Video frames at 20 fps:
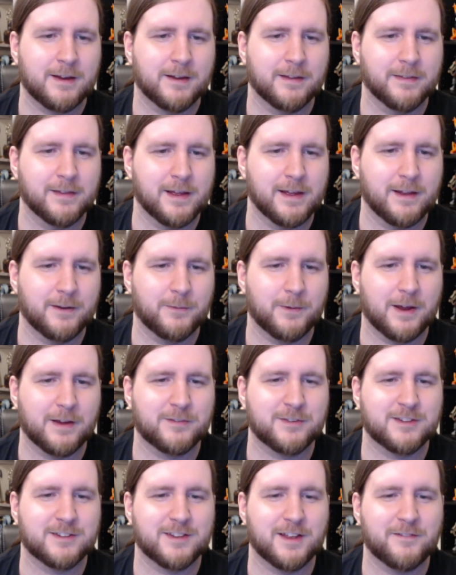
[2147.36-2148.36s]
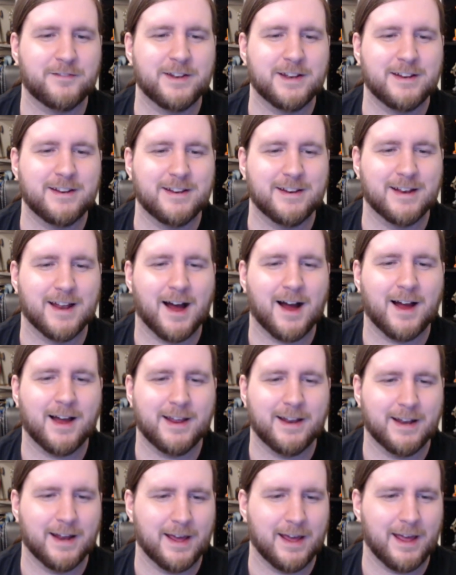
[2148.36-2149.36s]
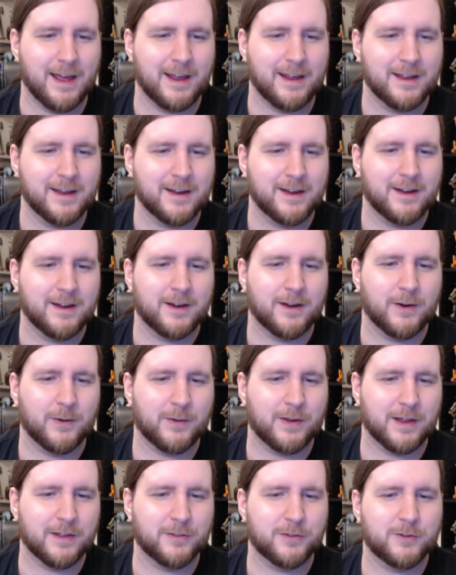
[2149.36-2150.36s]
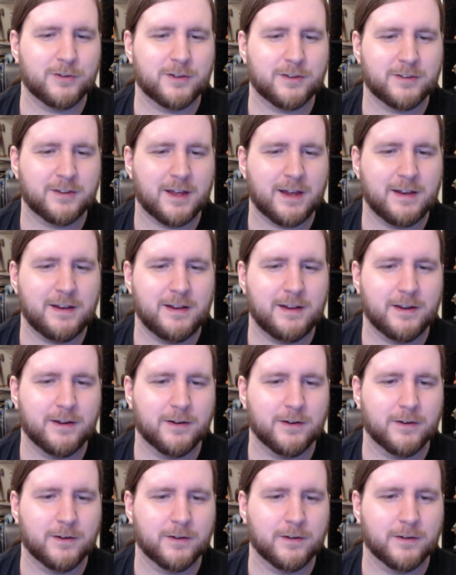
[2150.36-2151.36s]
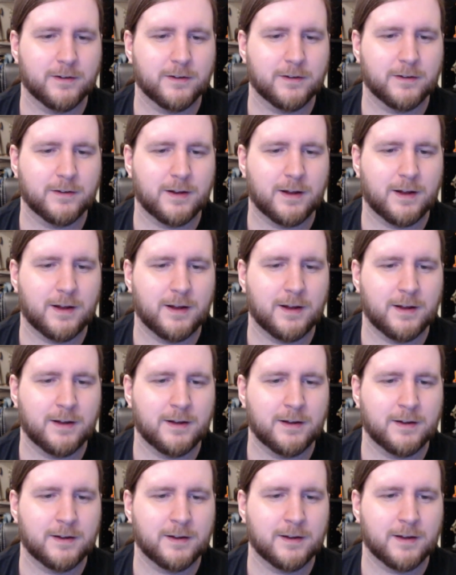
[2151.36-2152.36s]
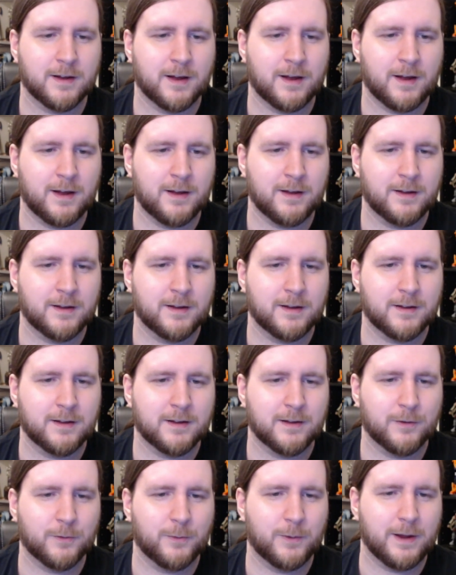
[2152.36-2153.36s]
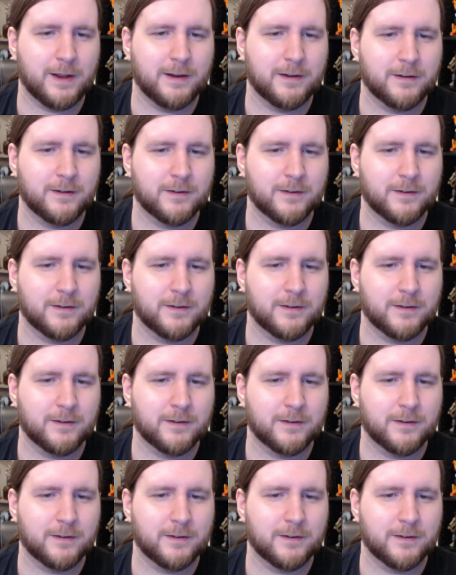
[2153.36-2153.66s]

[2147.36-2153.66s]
And then we have 79A. Okay, there's a sign here. Uh, huh? Wait,